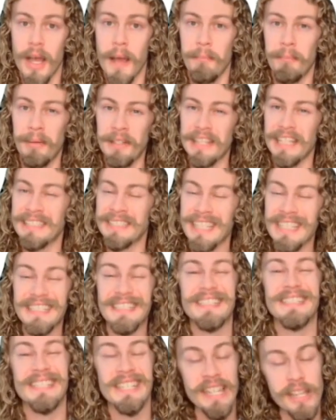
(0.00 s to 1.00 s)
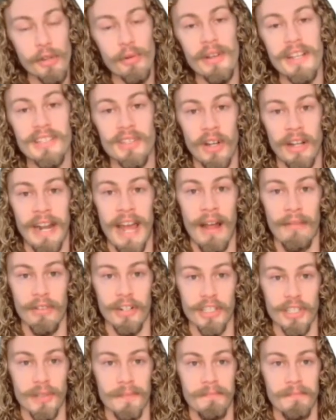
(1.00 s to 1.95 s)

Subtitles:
but they did decrease on average.